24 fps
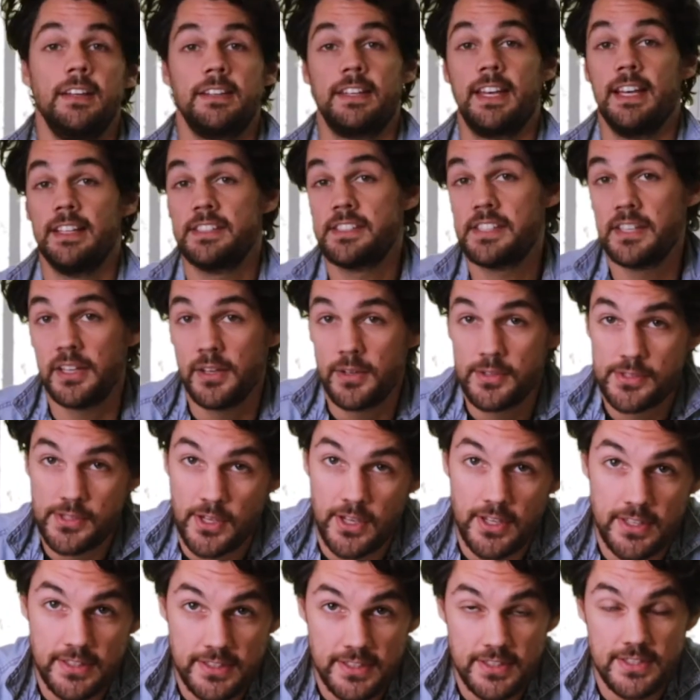Kelsey goes
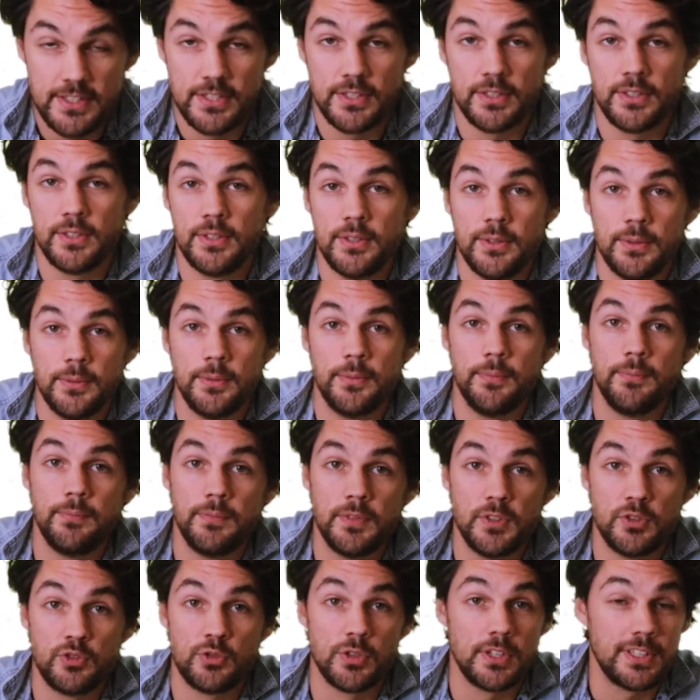on to
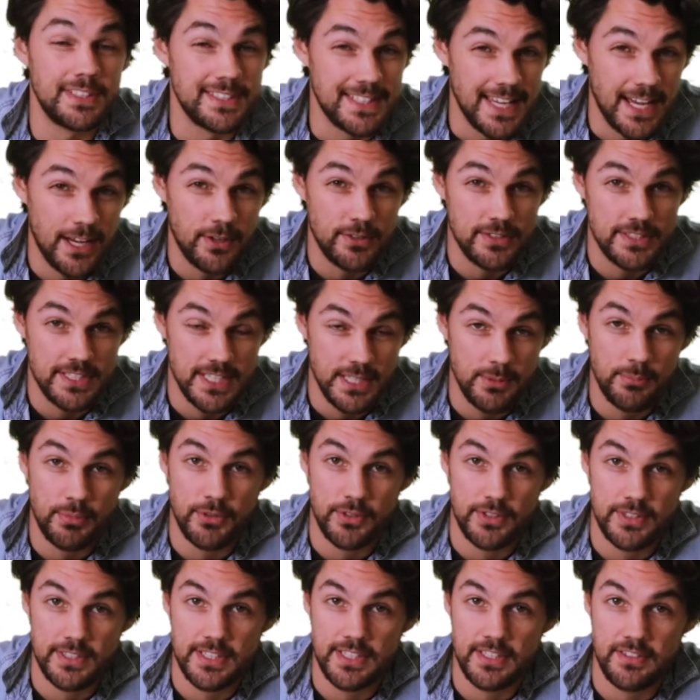drill down deeper
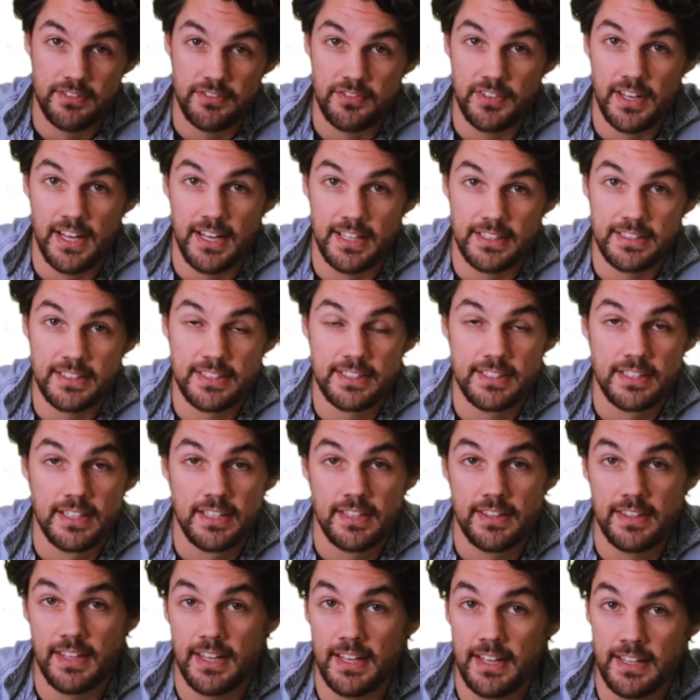into the fact
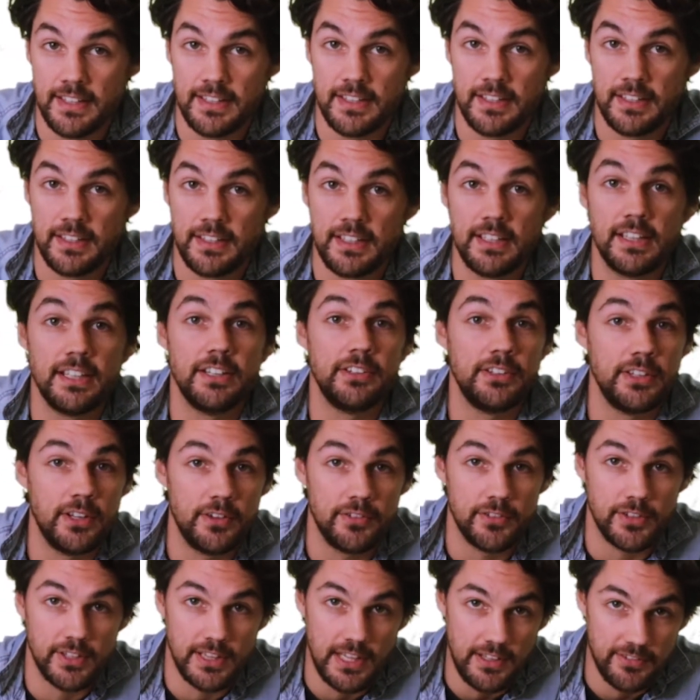that clarity
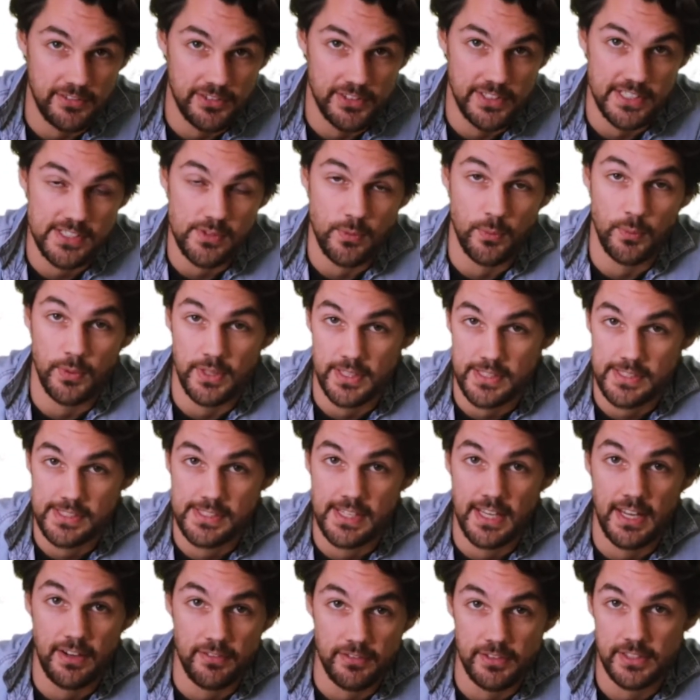over cleverness
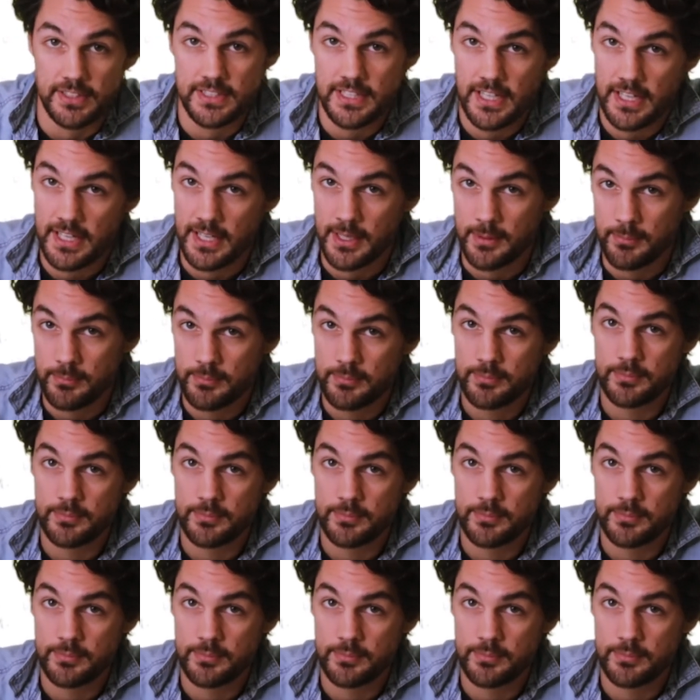wins every time.